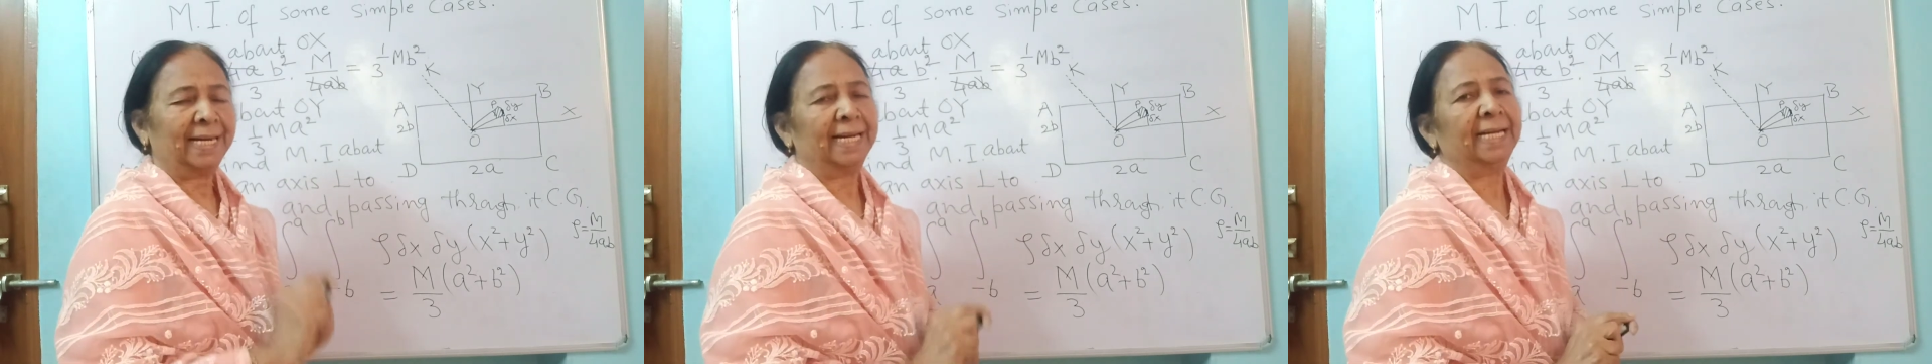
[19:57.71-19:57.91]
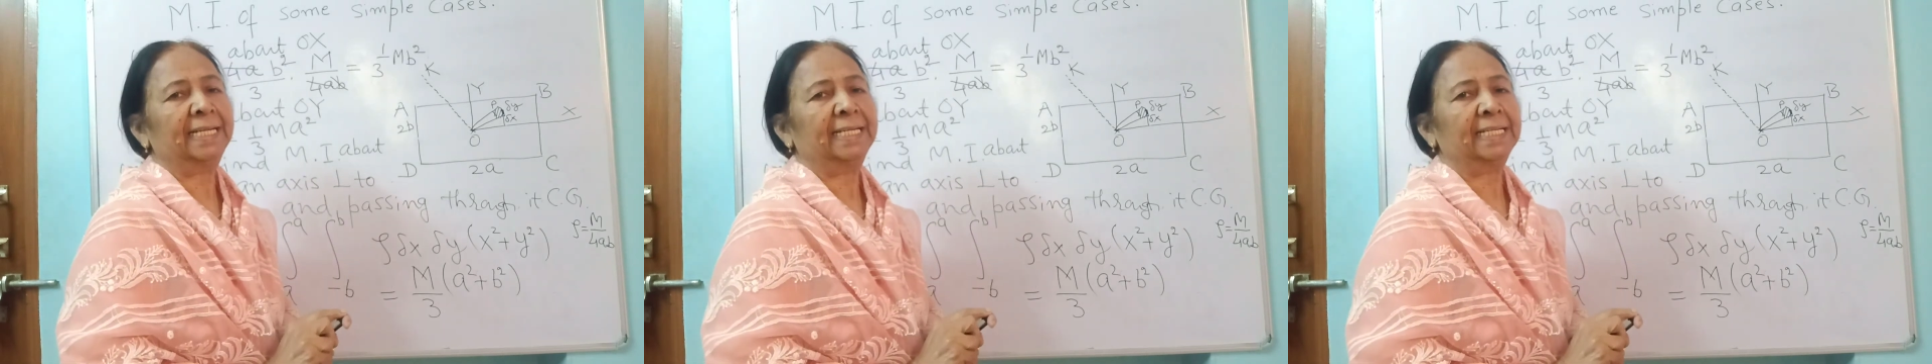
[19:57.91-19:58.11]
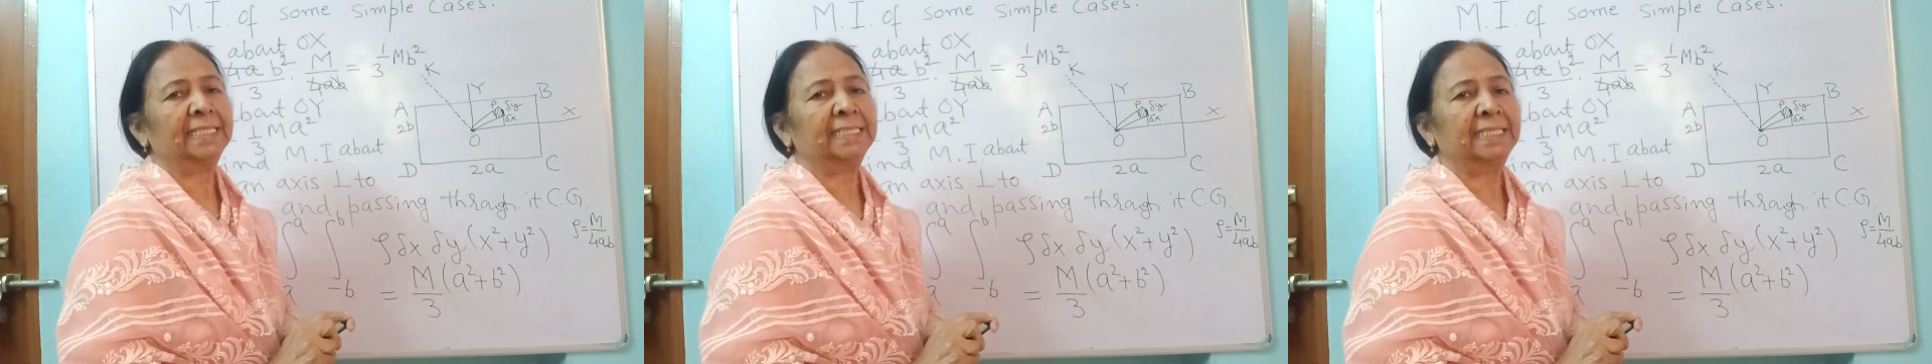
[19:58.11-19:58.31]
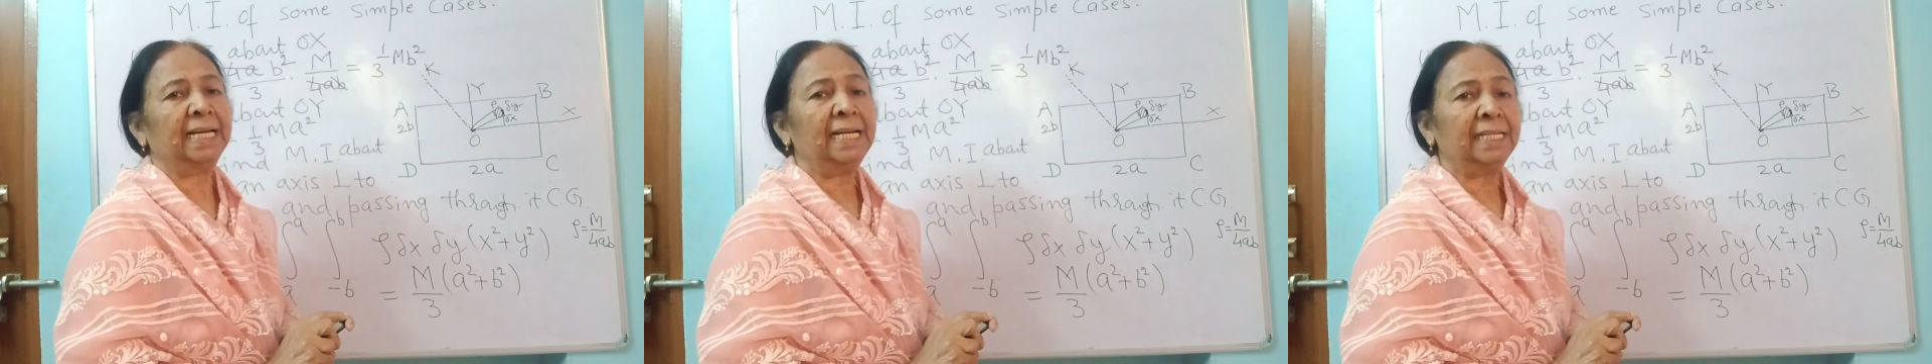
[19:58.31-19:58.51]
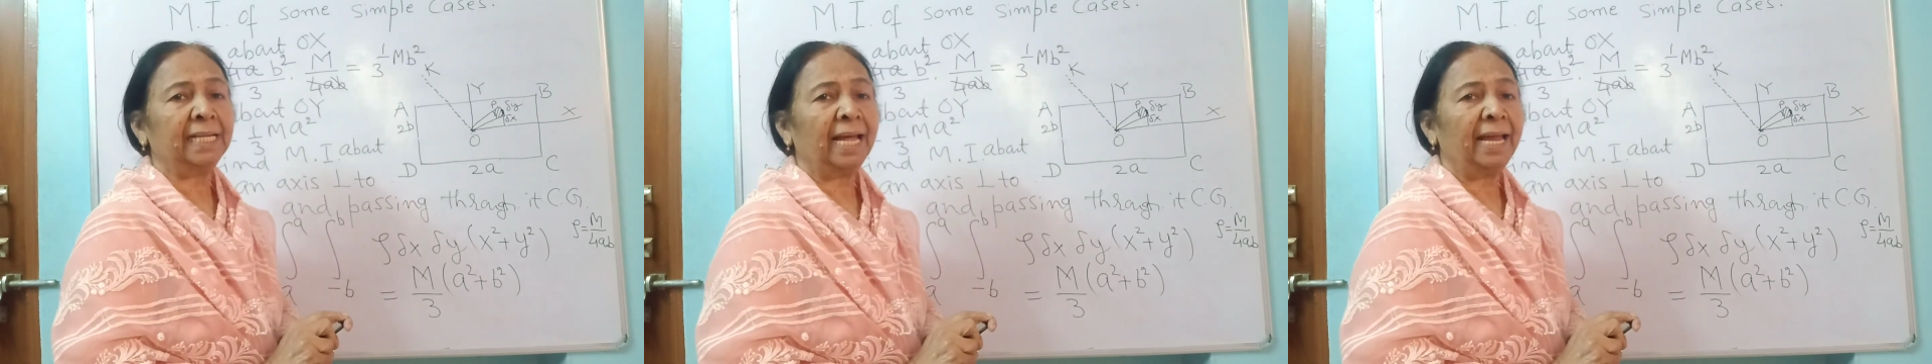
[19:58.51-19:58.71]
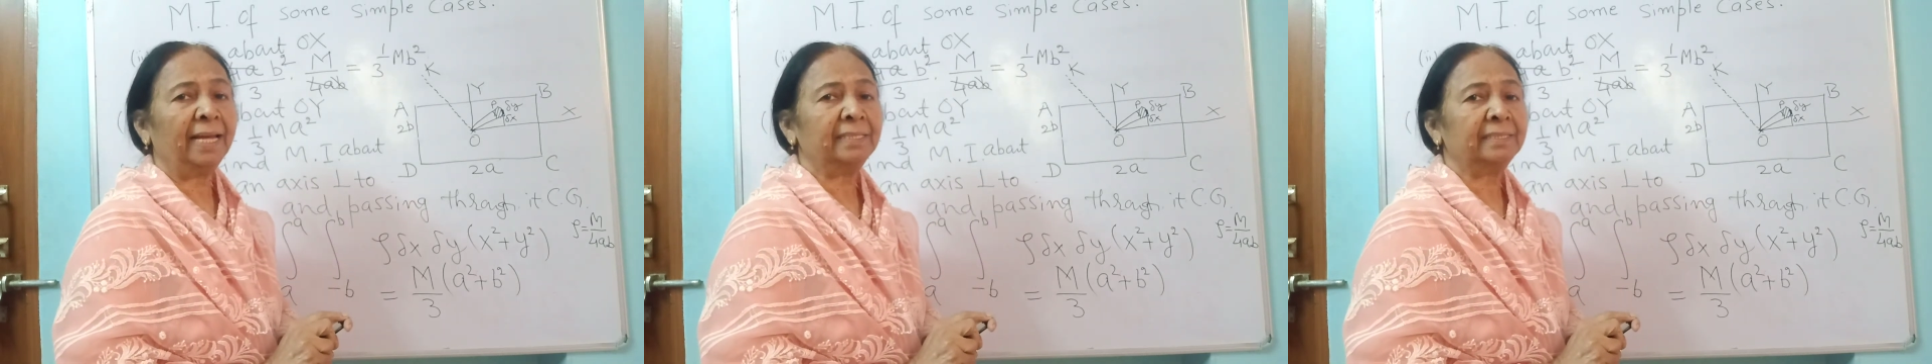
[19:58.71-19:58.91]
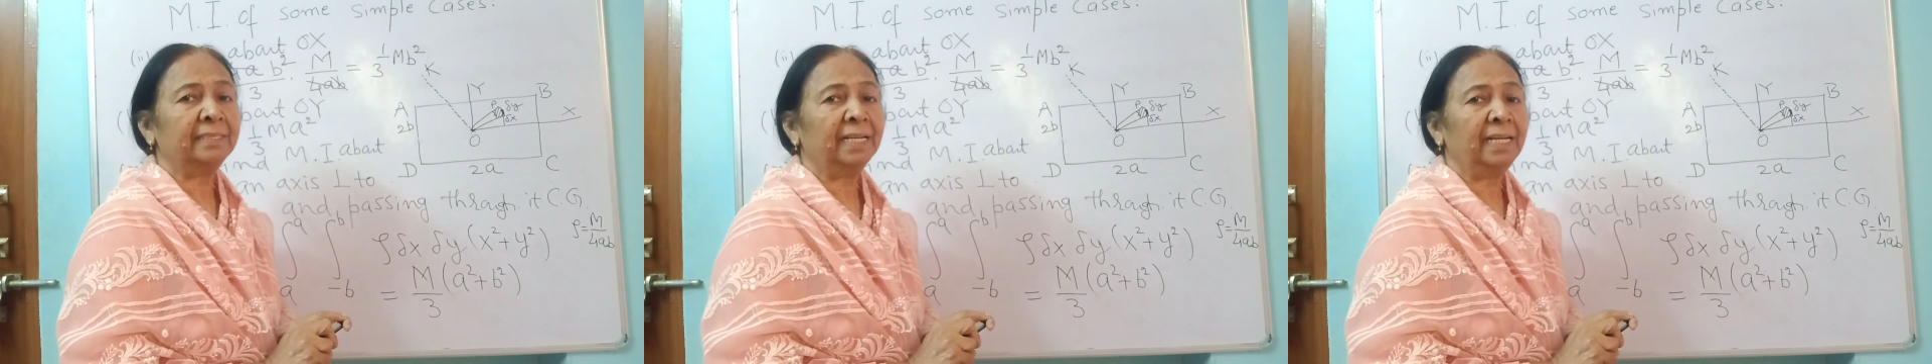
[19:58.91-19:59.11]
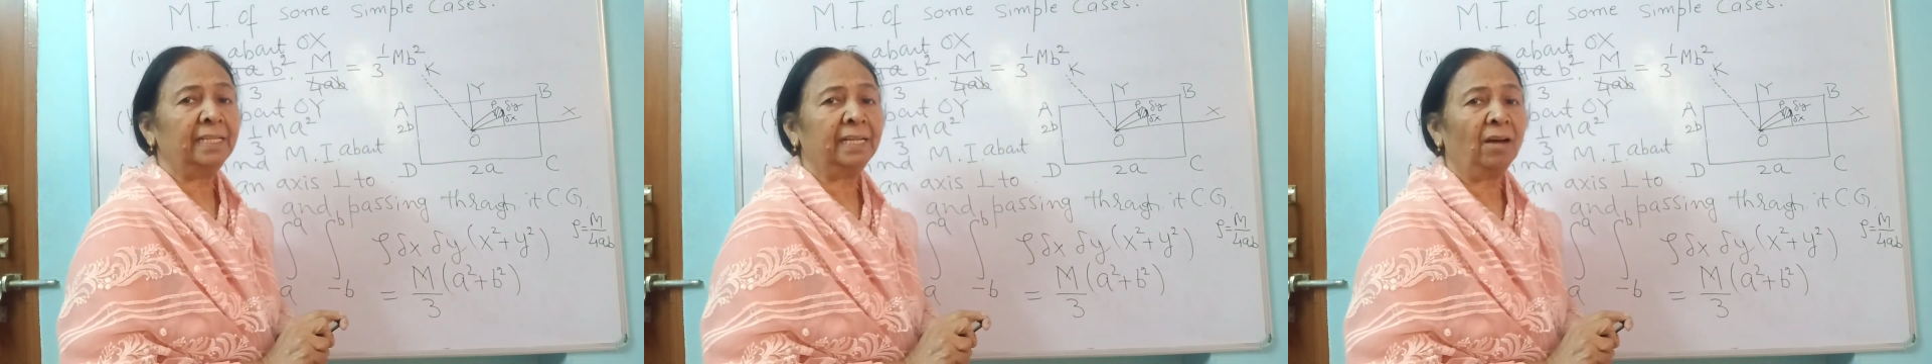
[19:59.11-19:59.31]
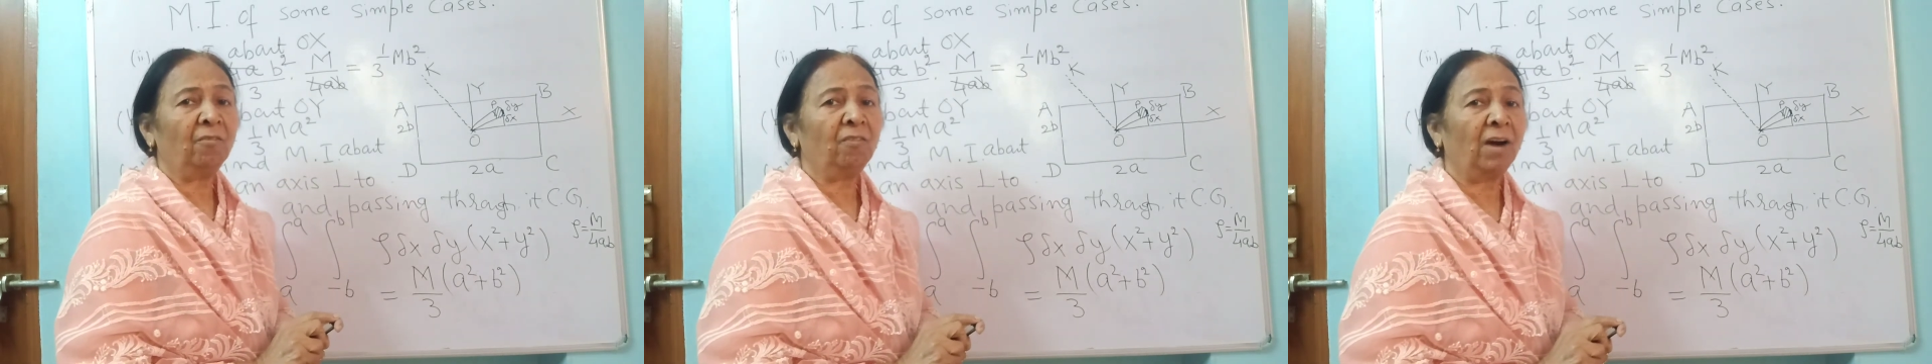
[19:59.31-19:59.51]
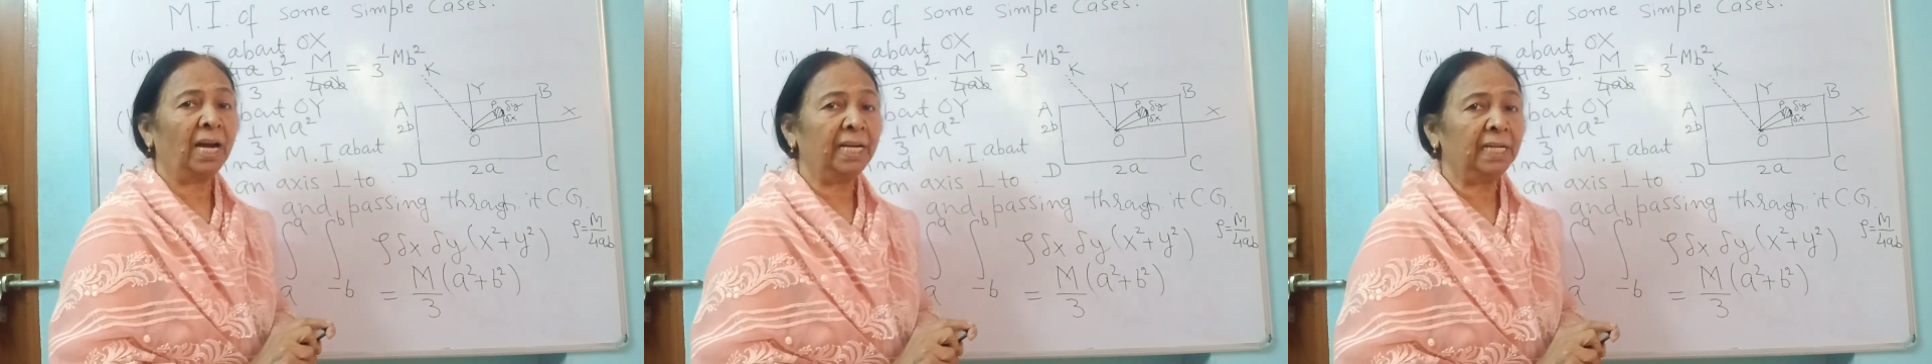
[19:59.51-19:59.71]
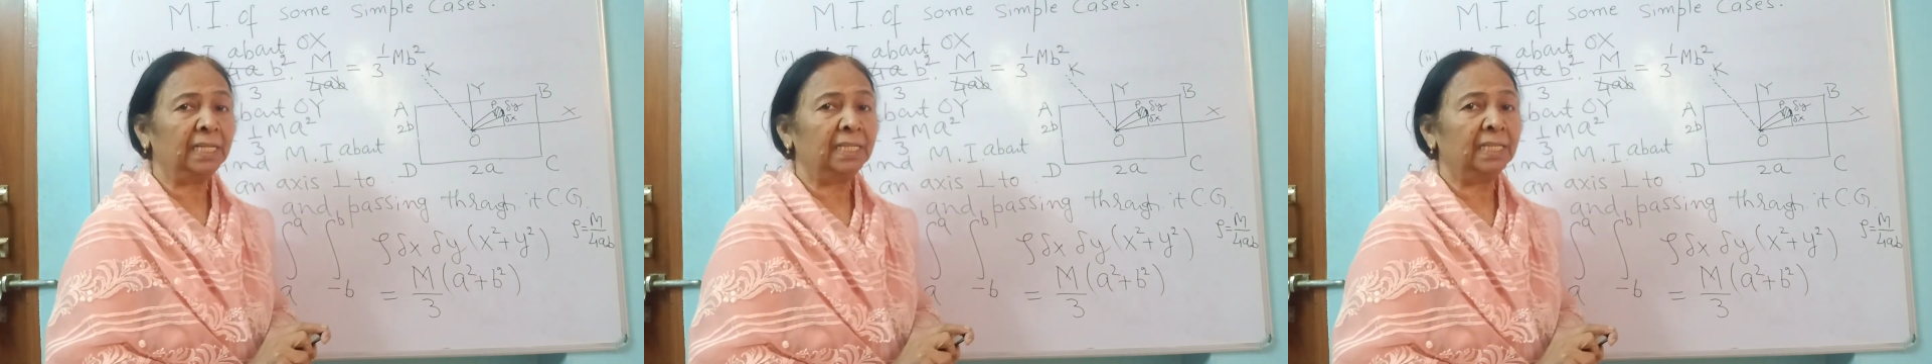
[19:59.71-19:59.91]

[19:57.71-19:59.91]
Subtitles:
it is delta x delta y,